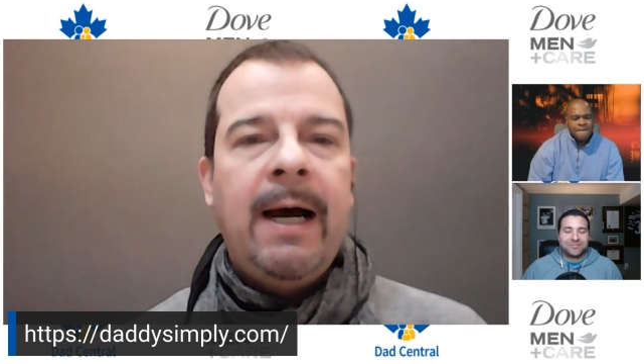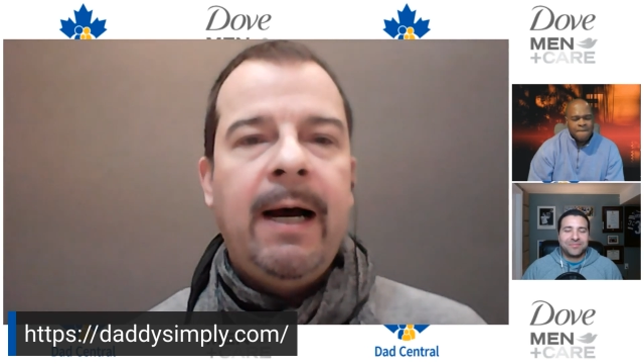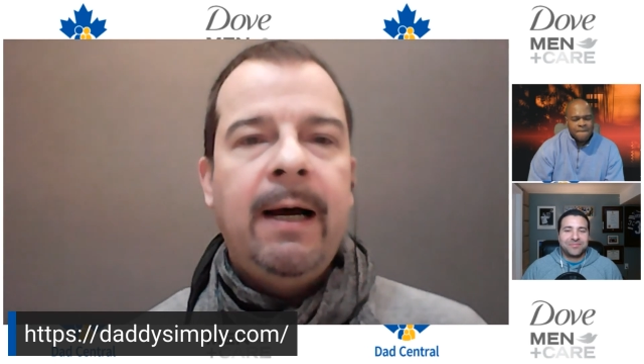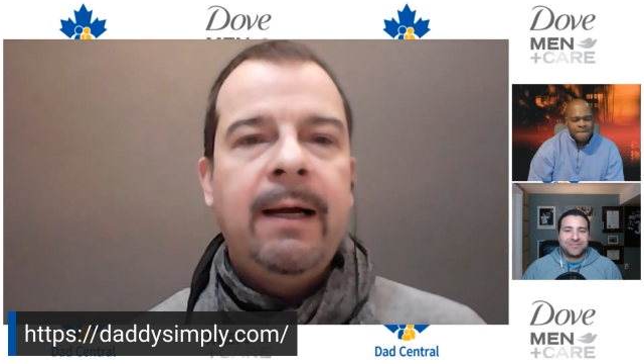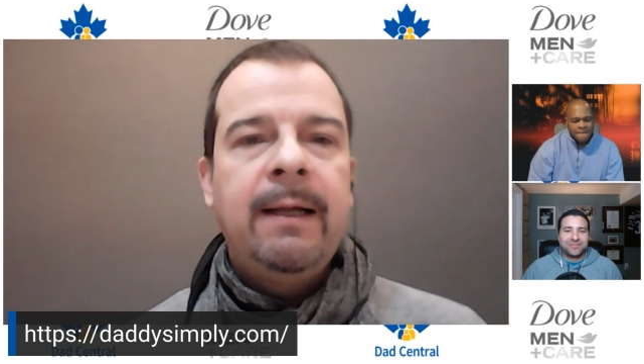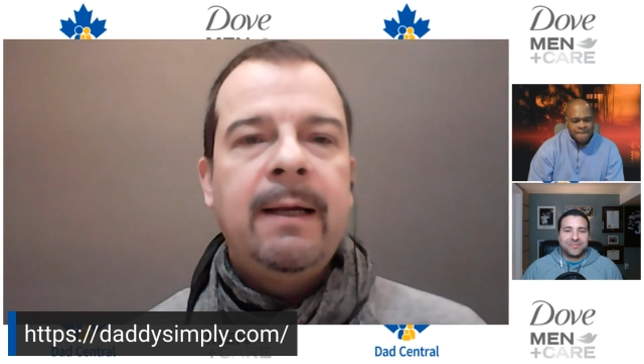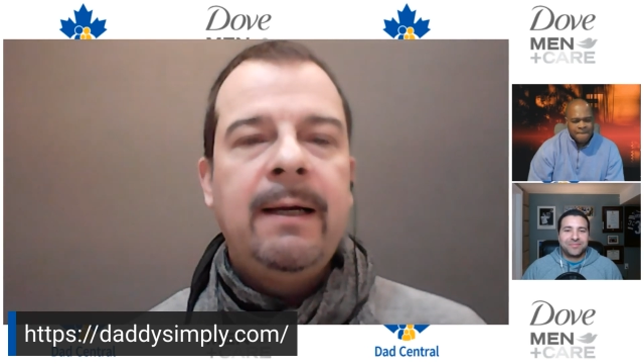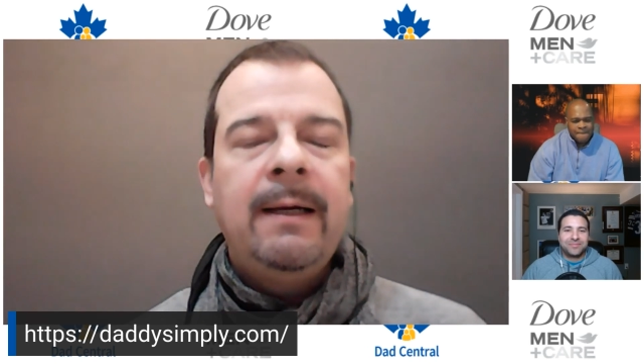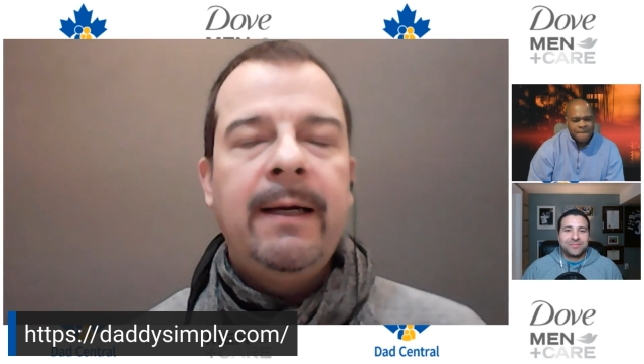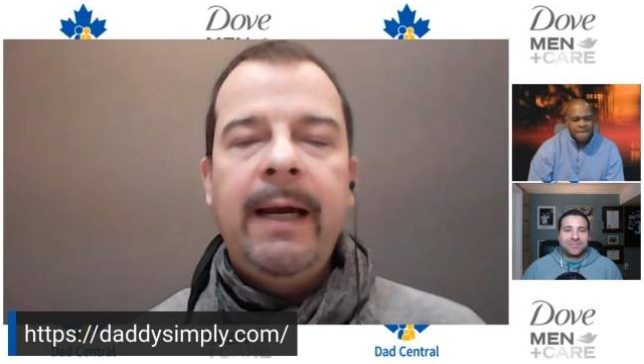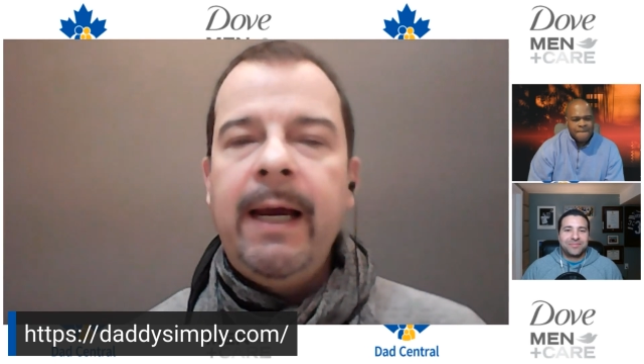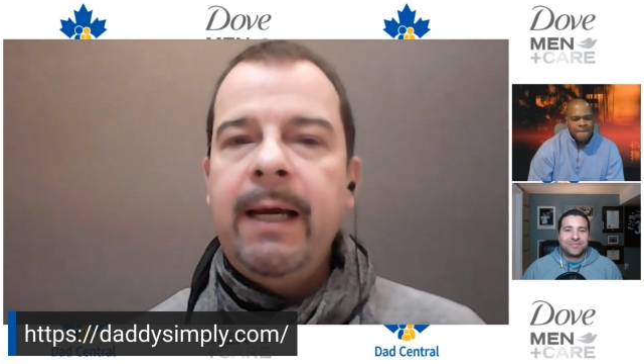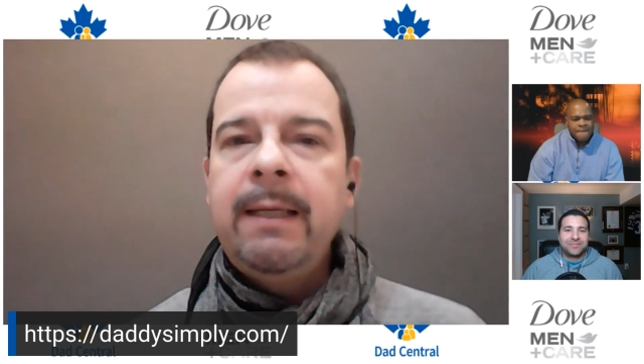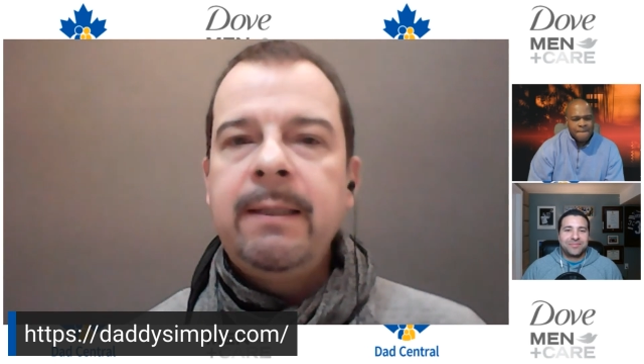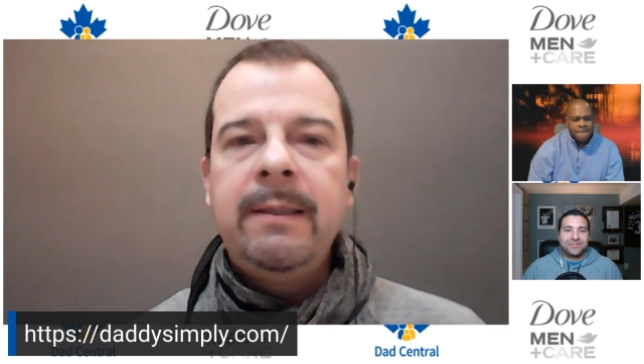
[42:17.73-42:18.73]

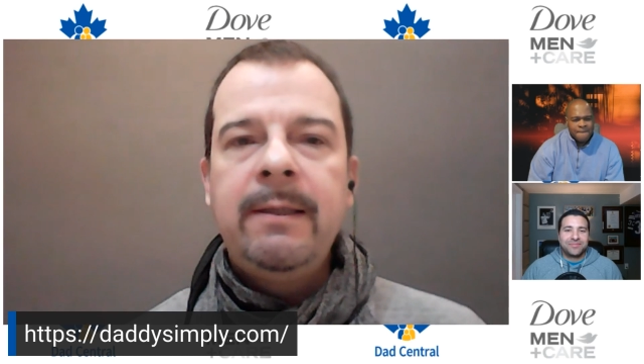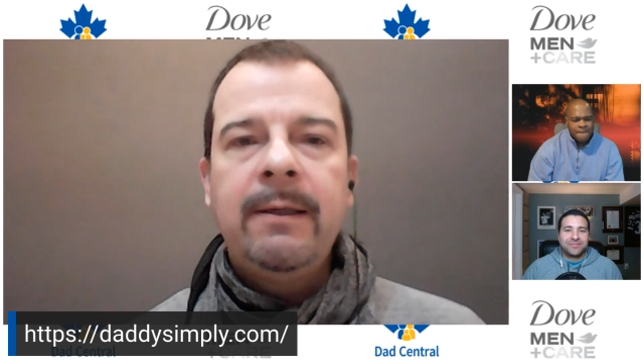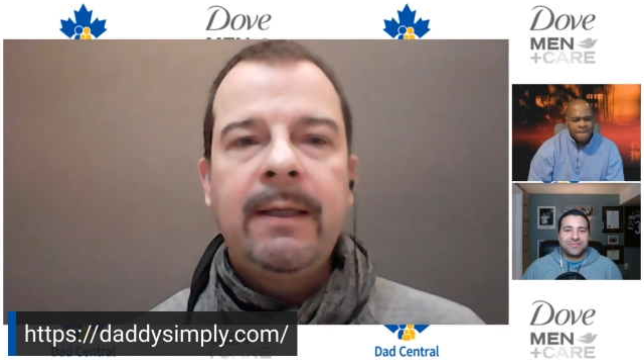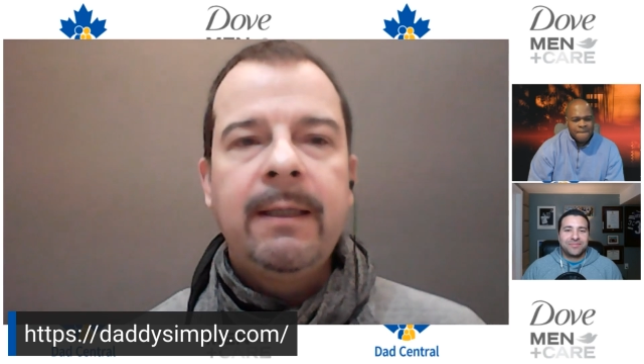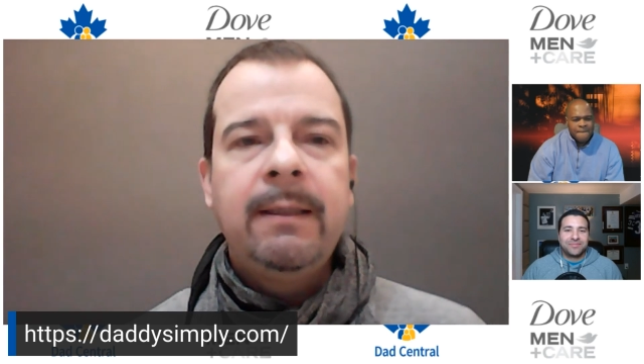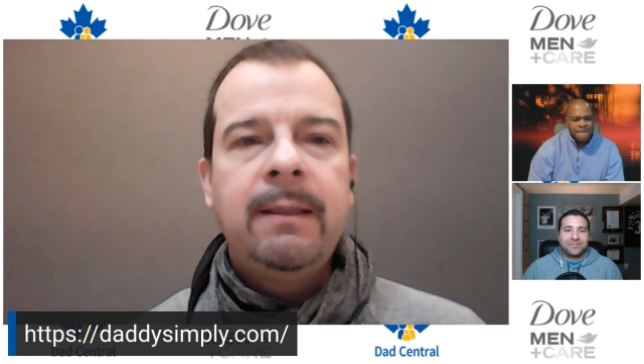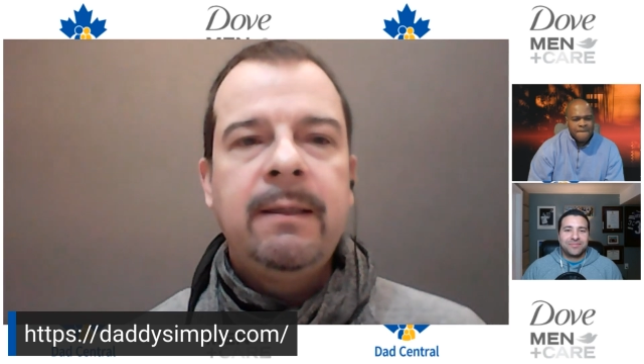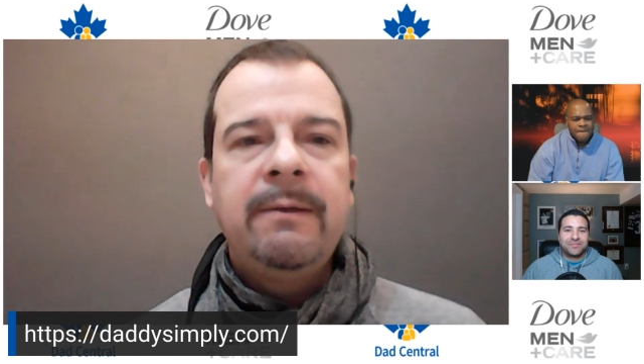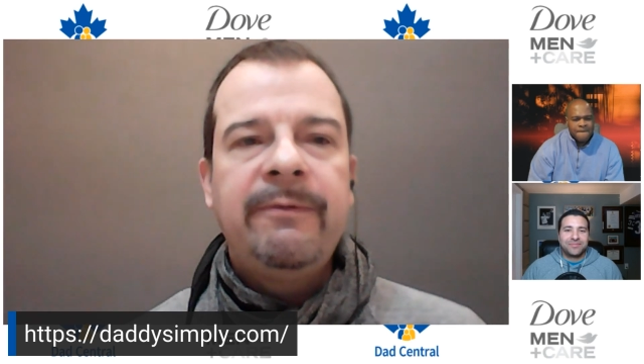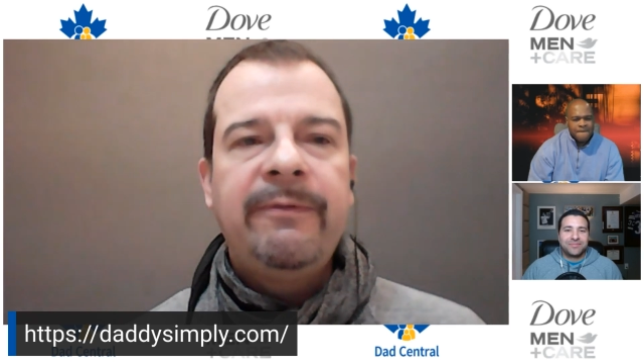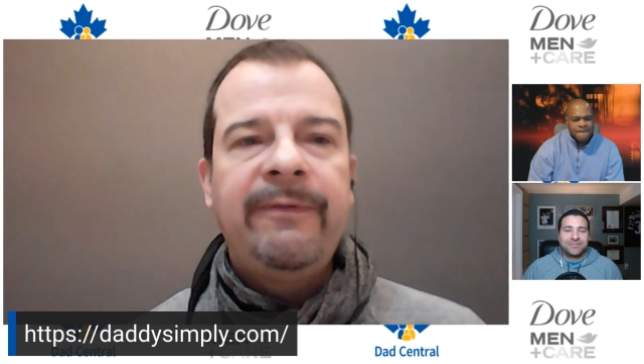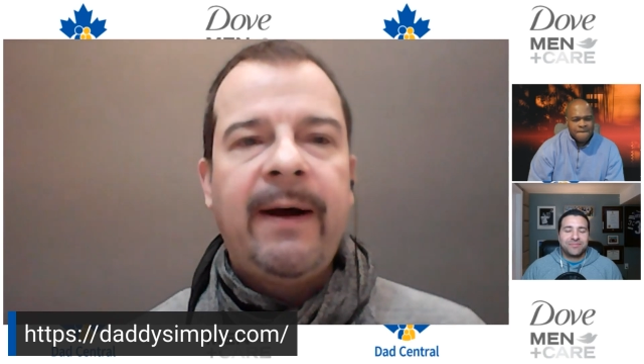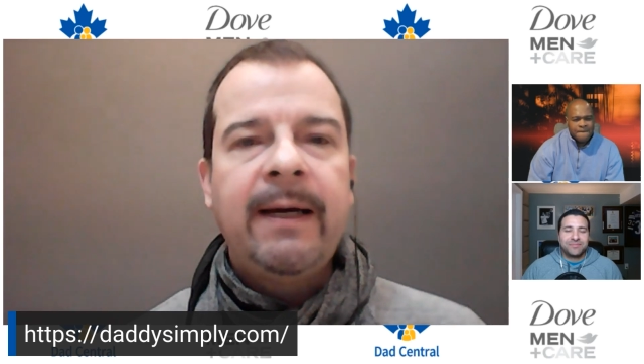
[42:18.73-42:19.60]
And you can